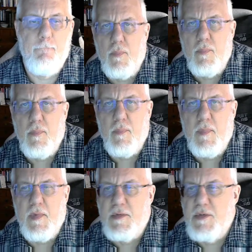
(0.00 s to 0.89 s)
So
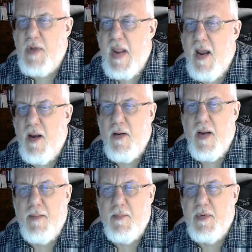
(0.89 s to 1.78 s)
now I'm going to
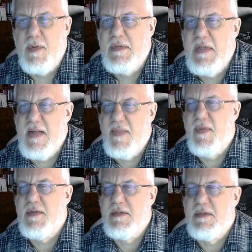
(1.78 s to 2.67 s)
take this
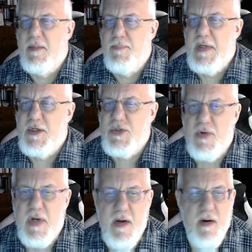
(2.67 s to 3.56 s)
picture here, and
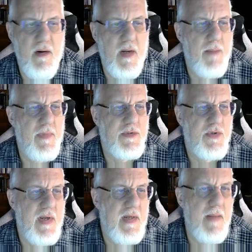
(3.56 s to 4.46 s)
I'm going to try to
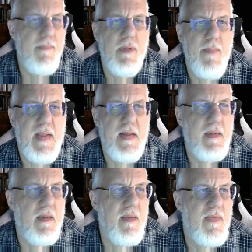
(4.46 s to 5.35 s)
implement it on this
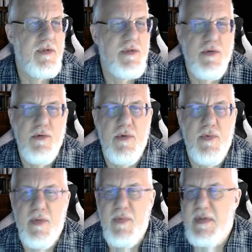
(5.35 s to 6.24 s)
tool that we
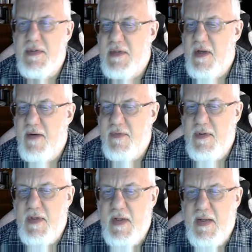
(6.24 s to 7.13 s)
discovered
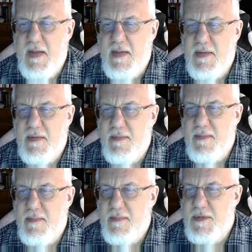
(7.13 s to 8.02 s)
and
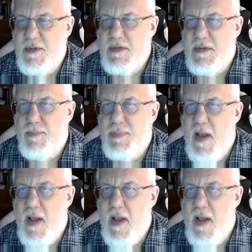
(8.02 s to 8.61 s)
just plot it out.